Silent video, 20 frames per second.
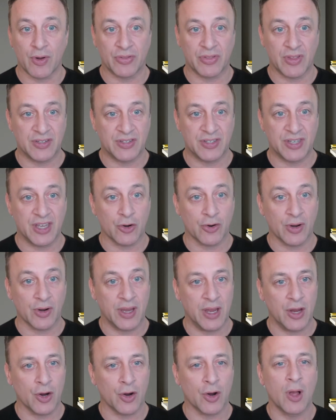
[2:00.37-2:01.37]
what they see or
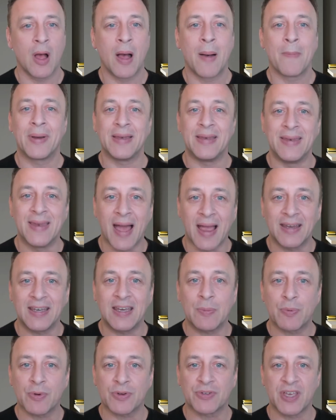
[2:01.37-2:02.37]
hear, but
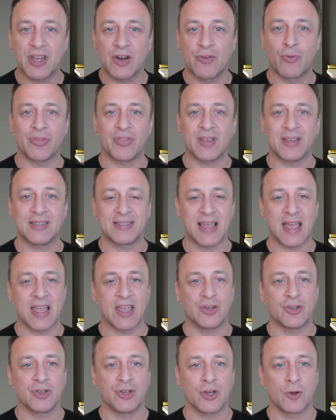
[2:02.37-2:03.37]
90% of what they say
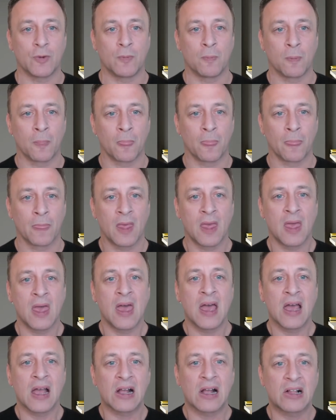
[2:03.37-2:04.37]
and do.
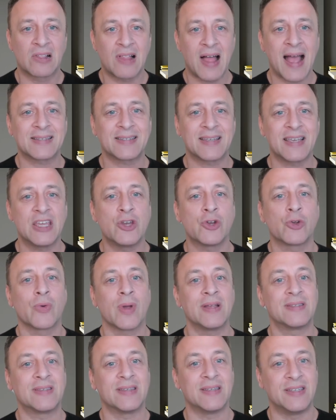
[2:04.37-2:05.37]
Class
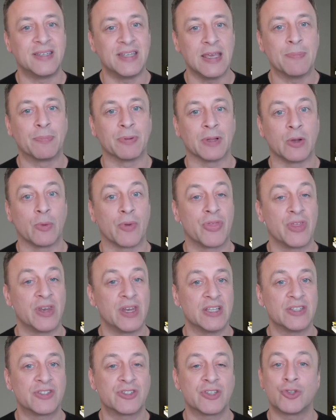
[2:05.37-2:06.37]
integrates deeply with an
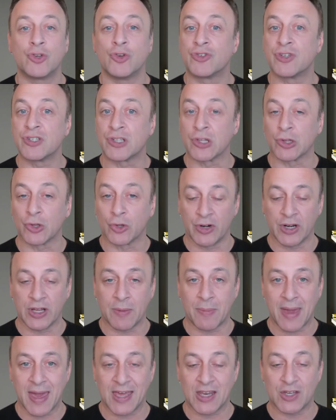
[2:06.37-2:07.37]
institution's
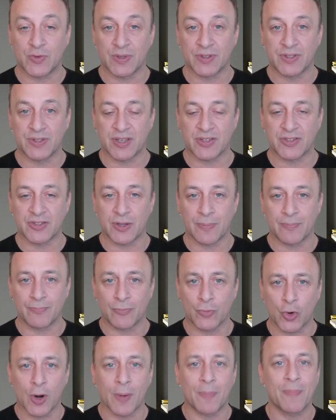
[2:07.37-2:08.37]
learning management system,
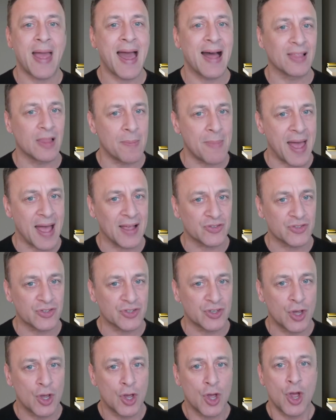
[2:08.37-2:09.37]
or
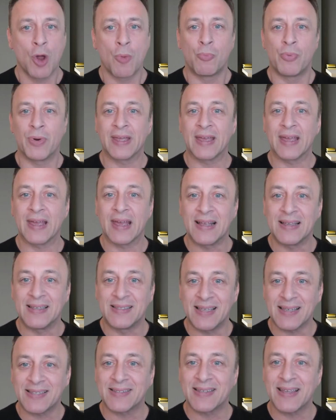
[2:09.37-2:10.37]
LMS, bringing
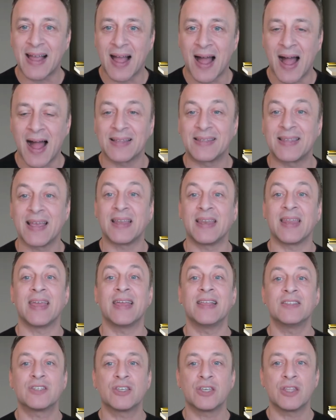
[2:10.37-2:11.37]
existing content
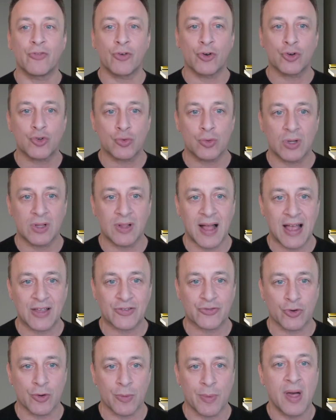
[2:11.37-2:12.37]
into the virtual
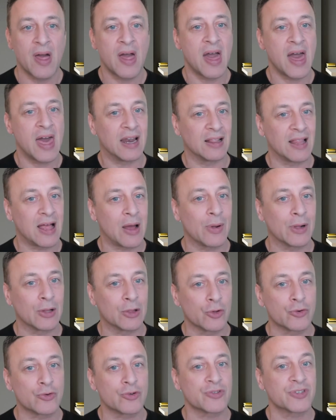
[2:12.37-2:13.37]
classroom and allowing
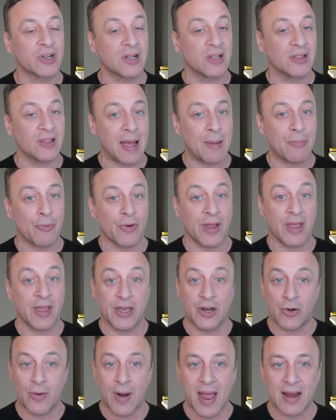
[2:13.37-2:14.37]
learners to collaborate
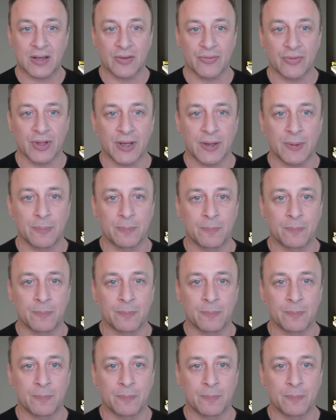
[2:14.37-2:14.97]
interactively.